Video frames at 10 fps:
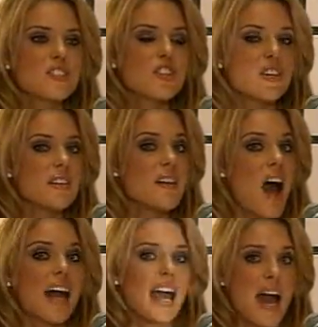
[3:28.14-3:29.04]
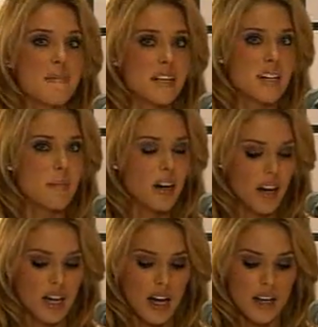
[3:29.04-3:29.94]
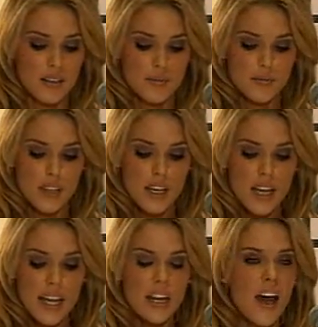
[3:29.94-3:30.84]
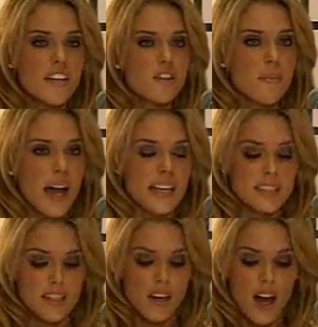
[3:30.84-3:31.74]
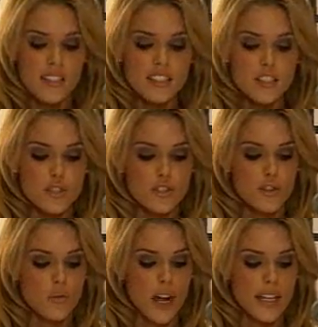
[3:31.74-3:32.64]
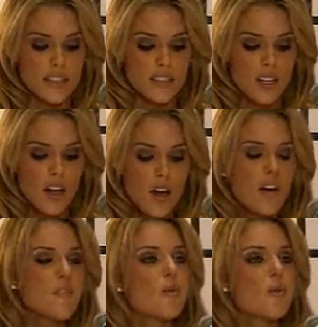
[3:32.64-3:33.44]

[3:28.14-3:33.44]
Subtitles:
should not happen in America. It undermines the constitutional rights for